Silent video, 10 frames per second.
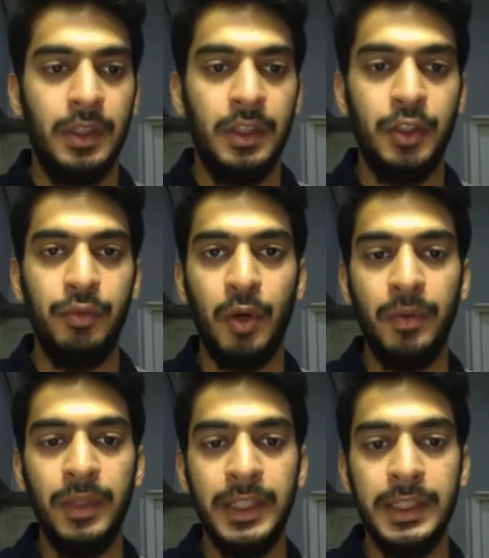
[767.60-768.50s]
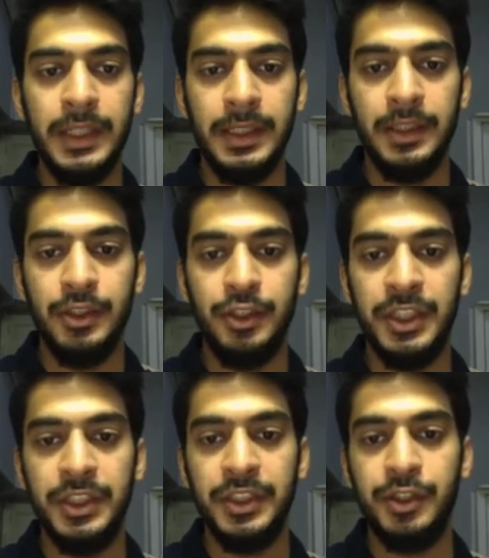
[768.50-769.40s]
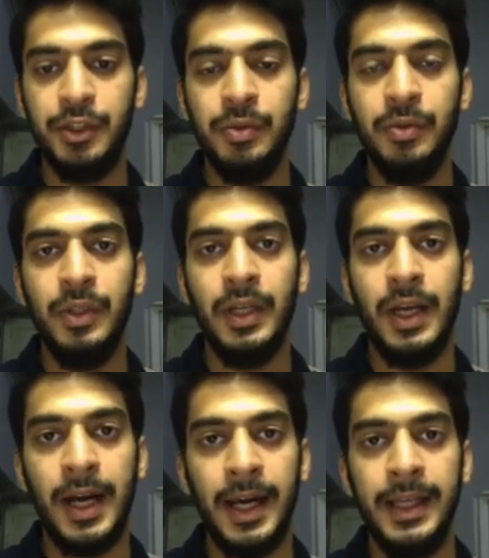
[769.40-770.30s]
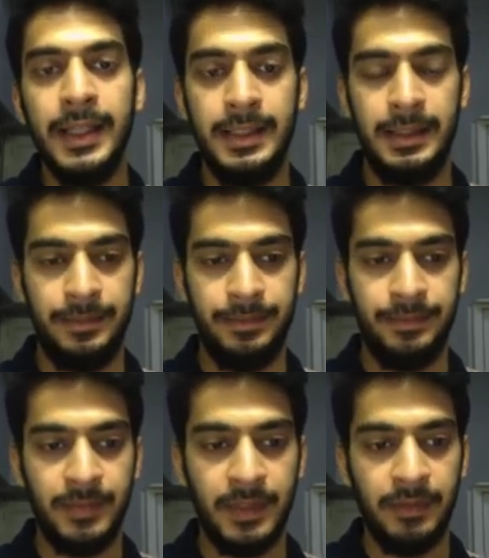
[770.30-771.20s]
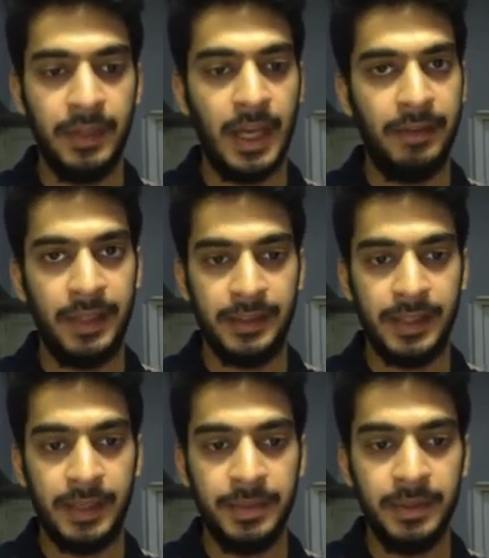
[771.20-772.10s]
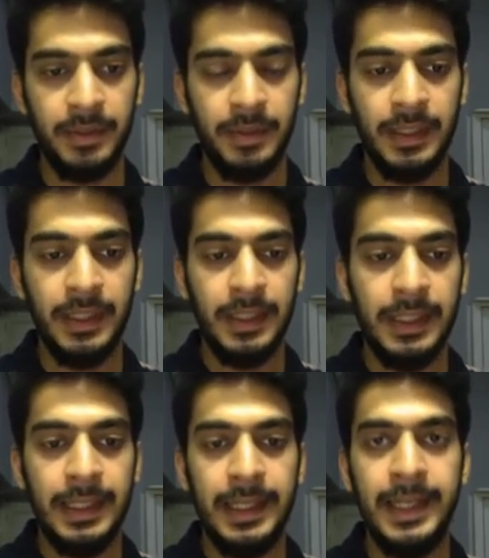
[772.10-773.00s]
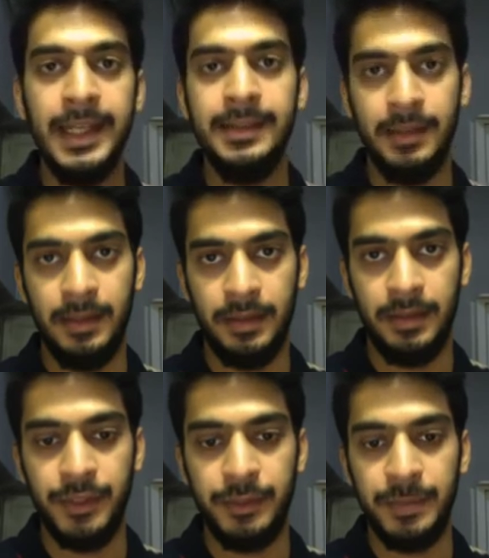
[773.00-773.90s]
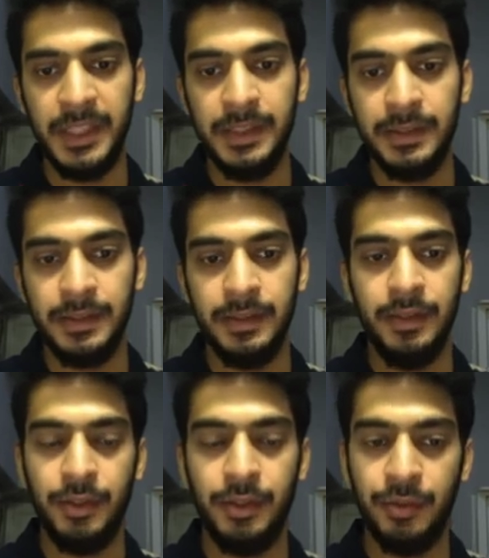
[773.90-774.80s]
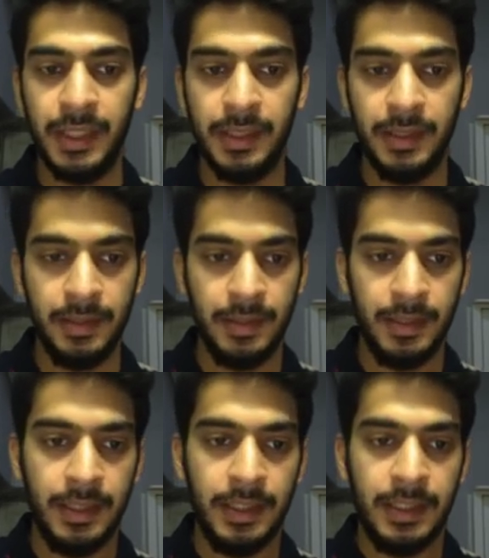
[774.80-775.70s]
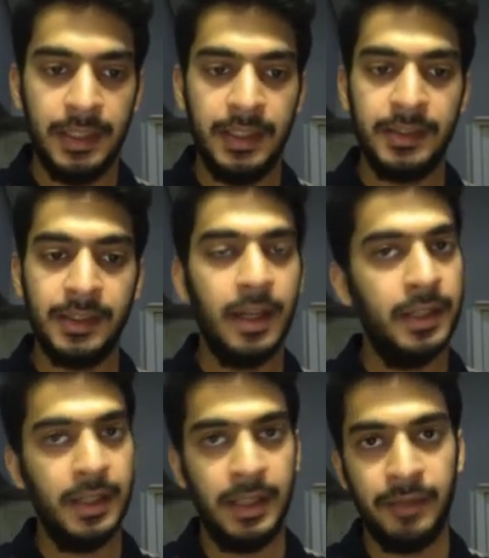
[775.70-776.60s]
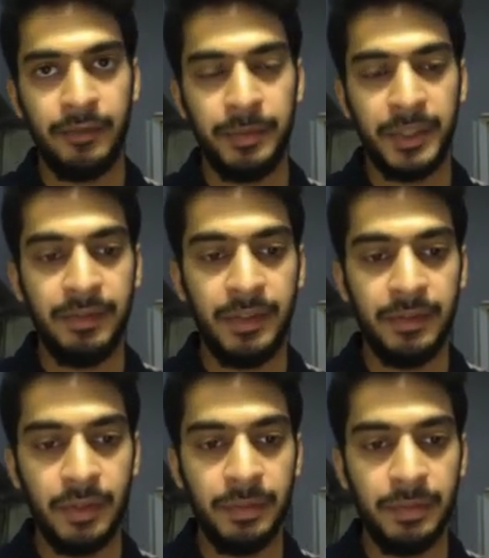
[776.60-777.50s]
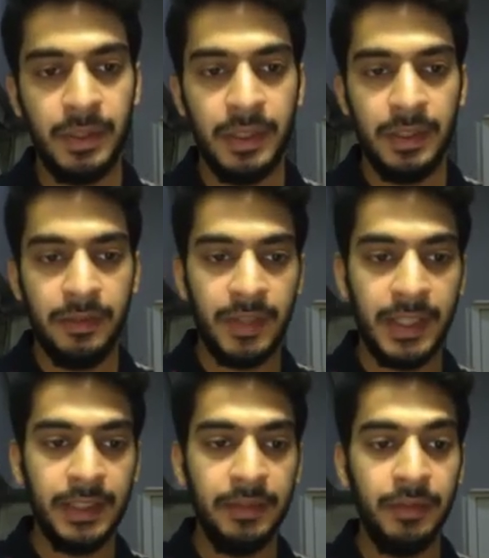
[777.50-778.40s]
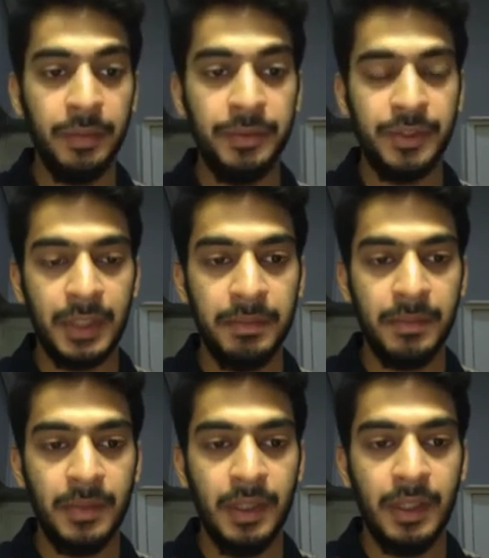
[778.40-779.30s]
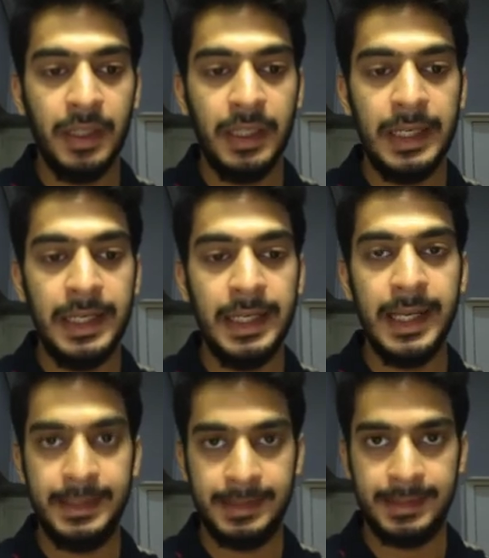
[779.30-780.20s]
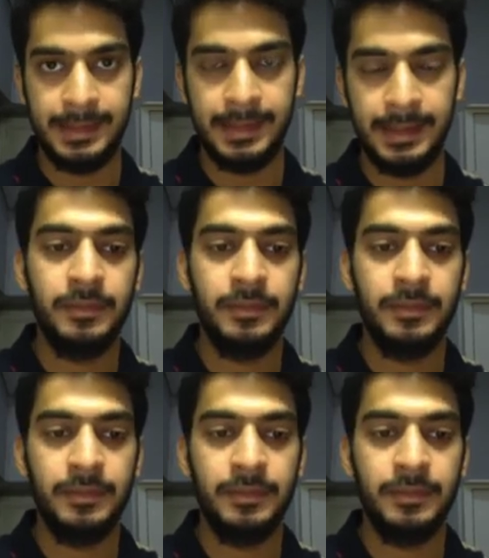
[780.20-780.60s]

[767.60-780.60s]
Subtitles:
The vowel e changes to ie. We have an example. Lesen, which means to read. Discard en from the given verb. We get the verb stem les.